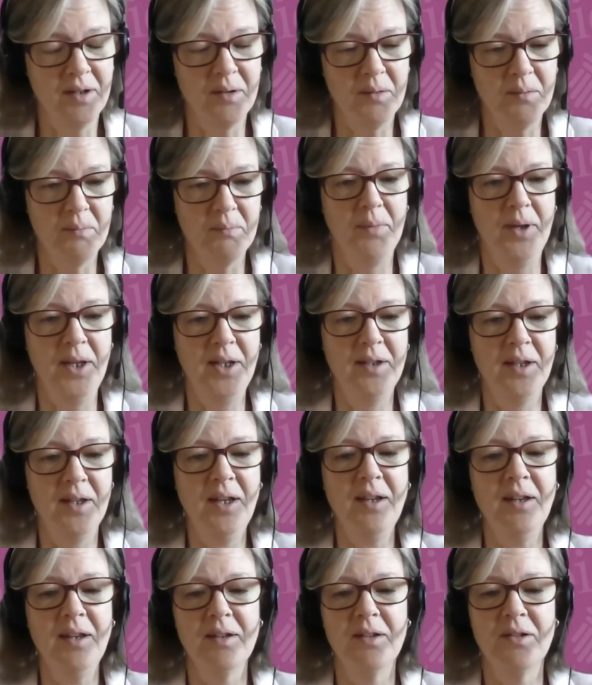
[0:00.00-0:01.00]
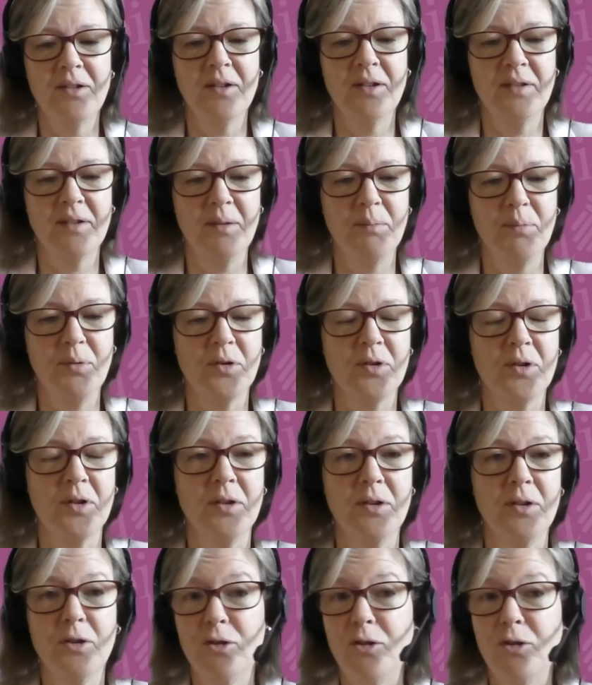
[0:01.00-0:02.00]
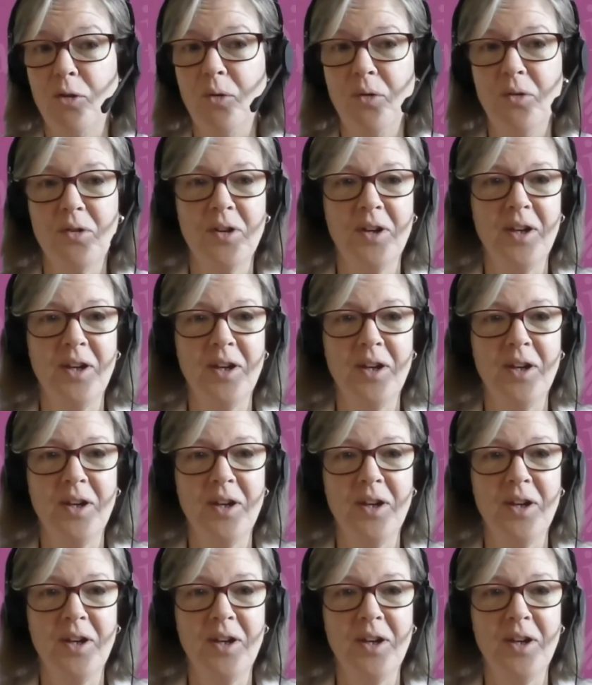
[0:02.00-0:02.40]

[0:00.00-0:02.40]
meeting, to this important talk